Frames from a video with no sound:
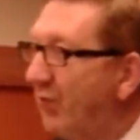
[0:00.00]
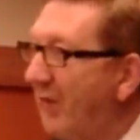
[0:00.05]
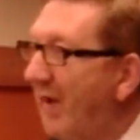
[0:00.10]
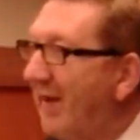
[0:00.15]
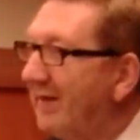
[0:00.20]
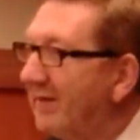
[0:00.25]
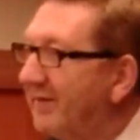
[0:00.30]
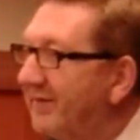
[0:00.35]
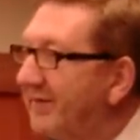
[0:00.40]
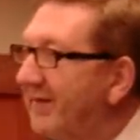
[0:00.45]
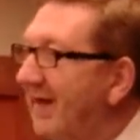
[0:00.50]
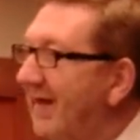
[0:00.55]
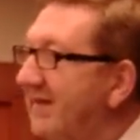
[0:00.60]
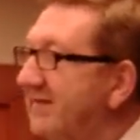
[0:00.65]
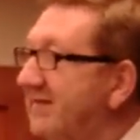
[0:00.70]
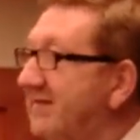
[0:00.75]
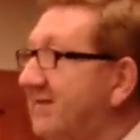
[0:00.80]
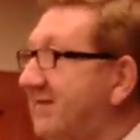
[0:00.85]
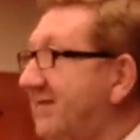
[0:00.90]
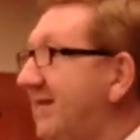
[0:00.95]
wealth as
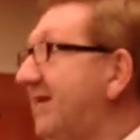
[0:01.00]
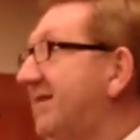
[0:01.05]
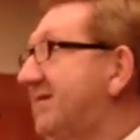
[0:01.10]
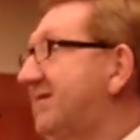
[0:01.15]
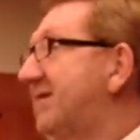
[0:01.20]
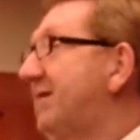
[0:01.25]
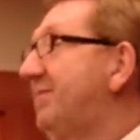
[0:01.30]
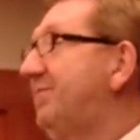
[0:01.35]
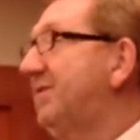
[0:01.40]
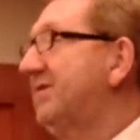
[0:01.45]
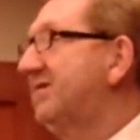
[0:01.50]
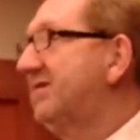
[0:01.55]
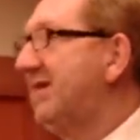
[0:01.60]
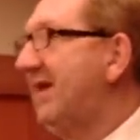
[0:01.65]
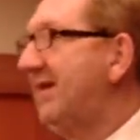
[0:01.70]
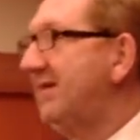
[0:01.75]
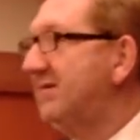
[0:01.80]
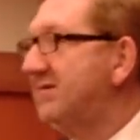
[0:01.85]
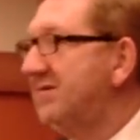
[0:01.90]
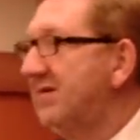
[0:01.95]

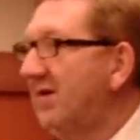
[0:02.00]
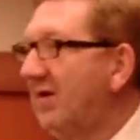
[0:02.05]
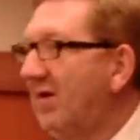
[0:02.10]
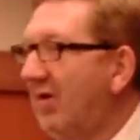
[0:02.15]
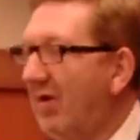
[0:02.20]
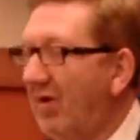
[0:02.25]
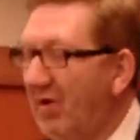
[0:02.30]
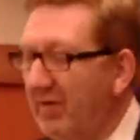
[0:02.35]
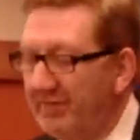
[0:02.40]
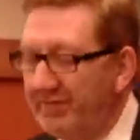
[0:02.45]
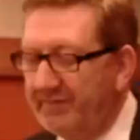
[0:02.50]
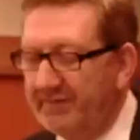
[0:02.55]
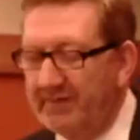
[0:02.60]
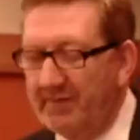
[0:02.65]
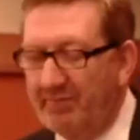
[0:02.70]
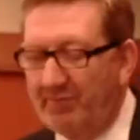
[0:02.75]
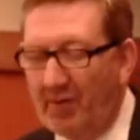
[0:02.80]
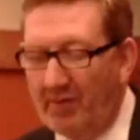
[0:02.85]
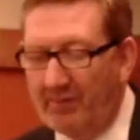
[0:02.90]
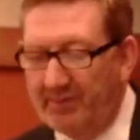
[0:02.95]
60% of the
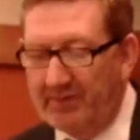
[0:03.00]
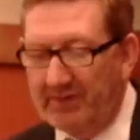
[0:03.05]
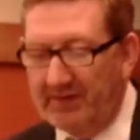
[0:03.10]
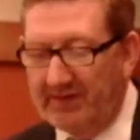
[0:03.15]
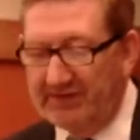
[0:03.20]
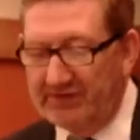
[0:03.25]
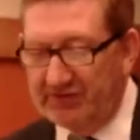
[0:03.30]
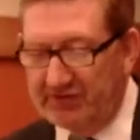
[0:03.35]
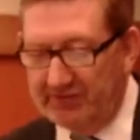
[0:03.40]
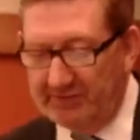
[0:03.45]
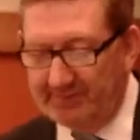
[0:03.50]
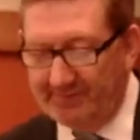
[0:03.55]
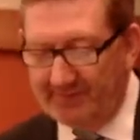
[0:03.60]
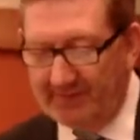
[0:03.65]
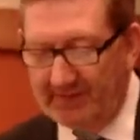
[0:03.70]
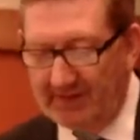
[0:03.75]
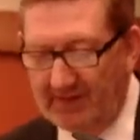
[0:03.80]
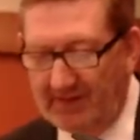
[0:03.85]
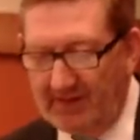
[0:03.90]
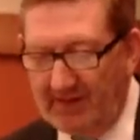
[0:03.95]
population.
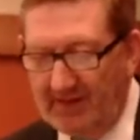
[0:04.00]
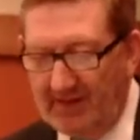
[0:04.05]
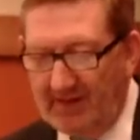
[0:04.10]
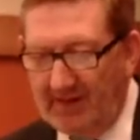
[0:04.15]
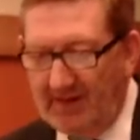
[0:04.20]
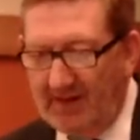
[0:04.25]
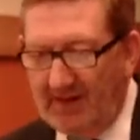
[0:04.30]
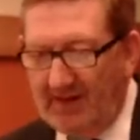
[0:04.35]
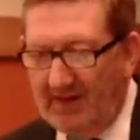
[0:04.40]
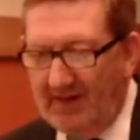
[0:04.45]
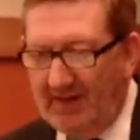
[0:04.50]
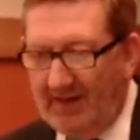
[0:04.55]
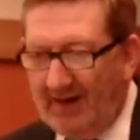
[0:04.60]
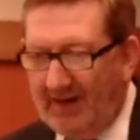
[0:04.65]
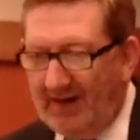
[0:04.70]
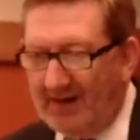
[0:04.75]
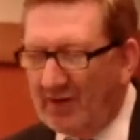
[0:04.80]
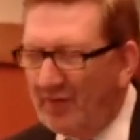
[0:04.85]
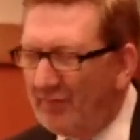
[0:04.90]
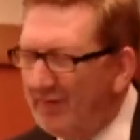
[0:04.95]

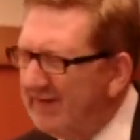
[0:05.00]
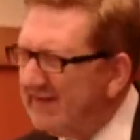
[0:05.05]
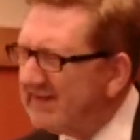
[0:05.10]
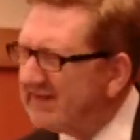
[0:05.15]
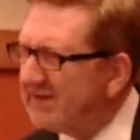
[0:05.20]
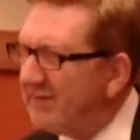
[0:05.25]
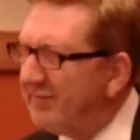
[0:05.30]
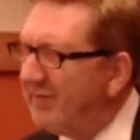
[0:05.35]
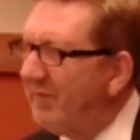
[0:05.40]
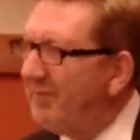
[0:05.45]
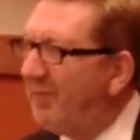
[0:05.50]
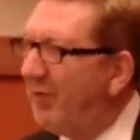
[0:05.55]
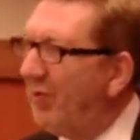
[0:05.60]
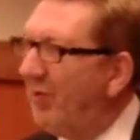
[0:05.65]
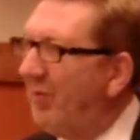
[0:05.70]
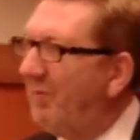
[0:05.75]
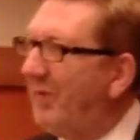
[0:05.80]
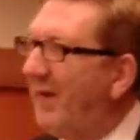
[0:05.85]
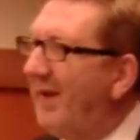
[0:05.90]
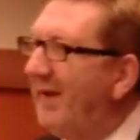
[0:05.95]
And a recent
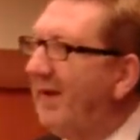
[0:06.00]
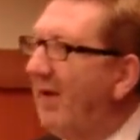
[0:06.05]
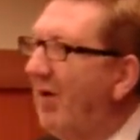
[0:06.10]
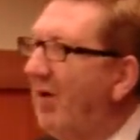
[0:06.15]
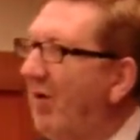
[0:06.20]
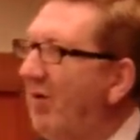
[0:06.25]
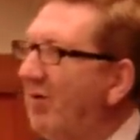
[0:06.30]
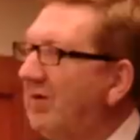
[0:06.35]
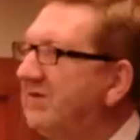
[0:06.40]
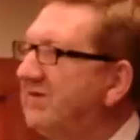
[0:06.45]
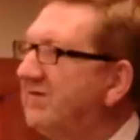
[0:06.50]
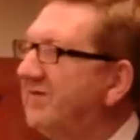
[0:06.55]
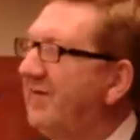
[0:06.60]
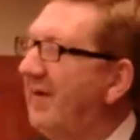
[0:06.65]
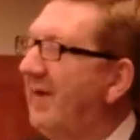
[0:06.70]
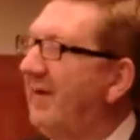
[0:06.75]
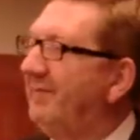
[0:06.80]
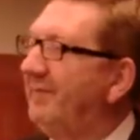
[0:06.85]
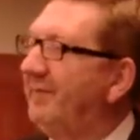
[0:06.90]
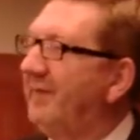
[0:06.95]
report by
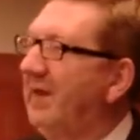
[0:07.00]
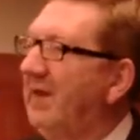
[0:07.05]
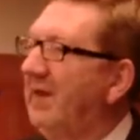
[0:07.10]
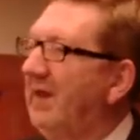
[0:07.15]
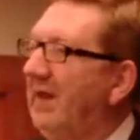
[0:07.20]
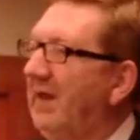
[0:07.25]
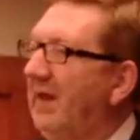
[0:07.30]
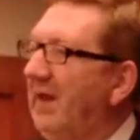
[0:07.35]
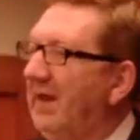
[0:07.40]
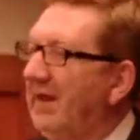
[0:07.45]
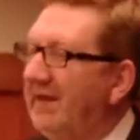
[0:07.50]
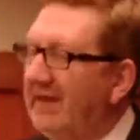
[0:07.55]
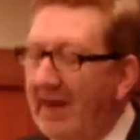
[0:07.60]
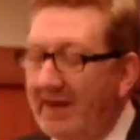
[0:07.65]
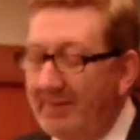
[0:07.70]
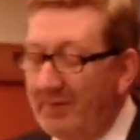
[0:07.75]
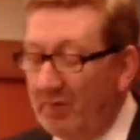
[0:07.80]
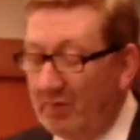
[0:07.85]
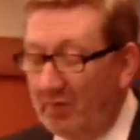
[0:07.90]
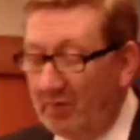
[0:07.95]
Oxfam
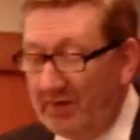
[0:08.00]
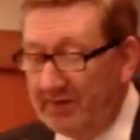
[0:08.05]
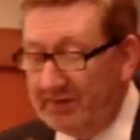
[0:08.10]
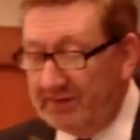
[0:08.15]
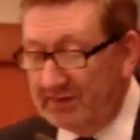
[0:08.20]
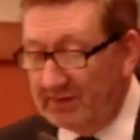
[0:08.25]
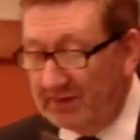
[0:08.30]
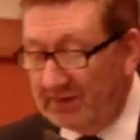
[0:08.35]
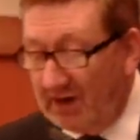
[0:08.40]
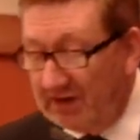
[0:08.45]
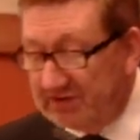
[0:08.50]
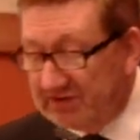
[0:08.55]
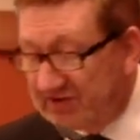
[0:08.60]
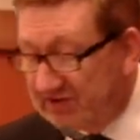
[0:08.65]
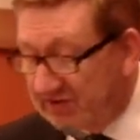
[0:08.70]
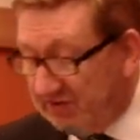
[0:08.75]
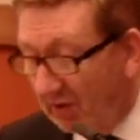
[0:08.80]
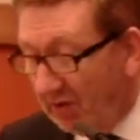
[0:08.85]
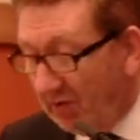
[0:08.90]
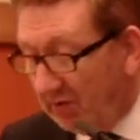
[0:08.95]
came up with a
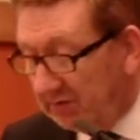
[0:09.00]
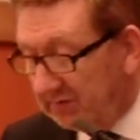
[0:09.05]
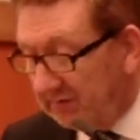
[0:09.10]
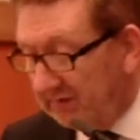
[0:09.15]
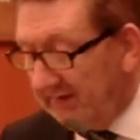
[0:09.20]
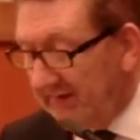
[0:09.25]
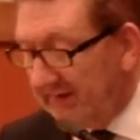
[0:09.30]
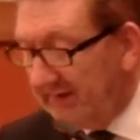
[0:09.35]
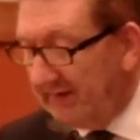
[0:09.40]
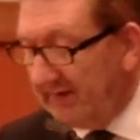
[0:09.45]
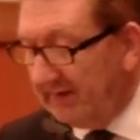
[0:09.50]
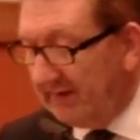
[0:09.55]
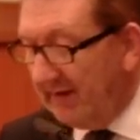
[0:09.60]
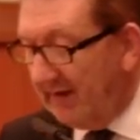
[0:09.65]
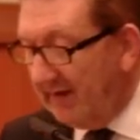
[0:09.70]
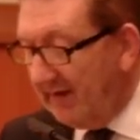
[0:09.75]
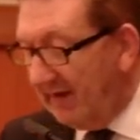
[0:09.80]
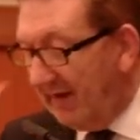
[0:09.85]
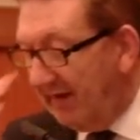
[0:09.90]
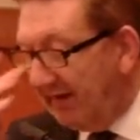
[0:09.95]
startling
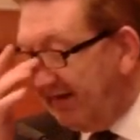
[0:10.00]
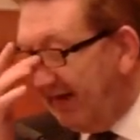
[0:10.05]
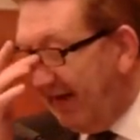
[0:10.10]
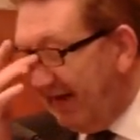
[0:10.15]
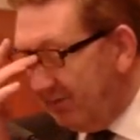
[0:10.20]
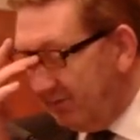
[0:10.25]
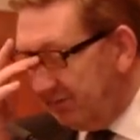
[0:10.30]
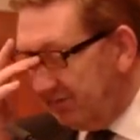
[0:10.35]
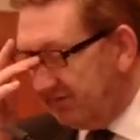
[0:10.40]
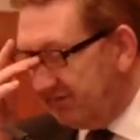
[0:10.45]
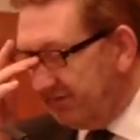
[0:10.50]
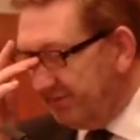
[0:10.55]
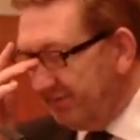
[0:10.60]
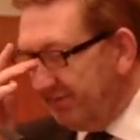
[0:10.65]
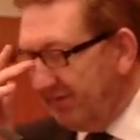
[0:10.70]
account.